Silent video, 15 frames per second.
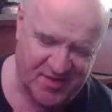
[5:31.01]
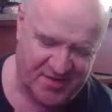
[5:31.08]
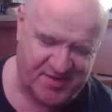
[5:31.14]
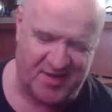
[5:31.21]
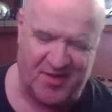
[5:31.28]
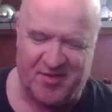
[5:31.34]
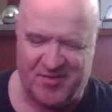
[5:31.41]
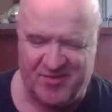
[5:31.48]

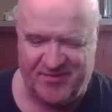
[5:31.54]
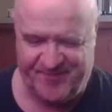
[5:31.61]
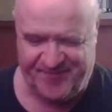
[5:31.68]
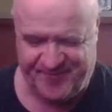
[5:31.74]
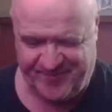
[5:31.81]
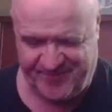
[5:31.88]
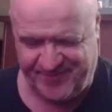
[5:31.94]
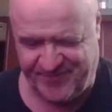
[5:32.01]
So,
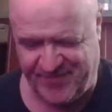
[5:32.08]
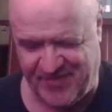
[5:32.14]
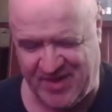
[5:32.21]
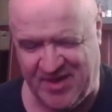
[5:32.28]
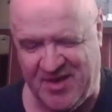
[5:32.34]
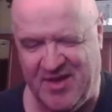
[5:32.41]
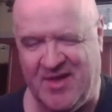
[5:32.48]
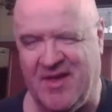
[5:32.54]

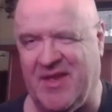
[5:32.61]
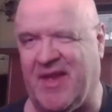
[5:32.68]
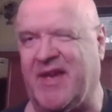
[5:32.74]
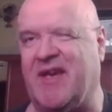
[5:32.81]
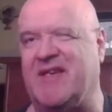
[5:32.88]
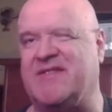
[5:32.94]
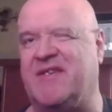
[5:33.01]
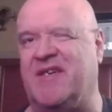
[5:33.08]

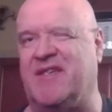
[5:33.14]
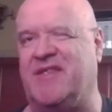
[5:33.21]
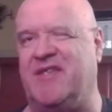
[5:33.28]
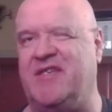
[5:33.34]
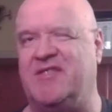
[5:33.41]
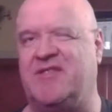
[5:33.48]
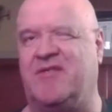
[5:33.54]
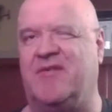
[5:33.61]
like I said,
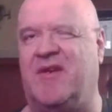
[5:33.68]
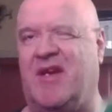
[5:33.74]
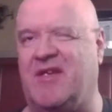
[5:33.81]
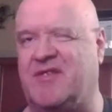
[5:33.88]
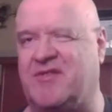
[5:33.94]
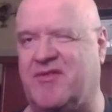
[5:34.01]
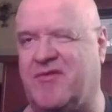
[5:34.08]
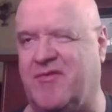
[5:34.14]
these do
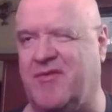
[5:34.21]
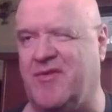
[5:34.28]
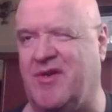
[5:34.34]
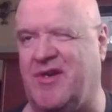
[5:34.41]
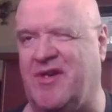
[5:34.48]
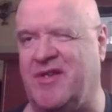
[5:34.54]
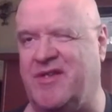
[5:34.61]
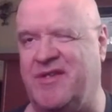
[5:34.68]
not screw
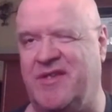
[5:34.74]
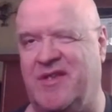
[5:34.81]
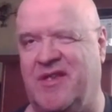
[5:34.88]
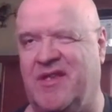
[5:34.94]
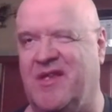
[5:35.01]
on.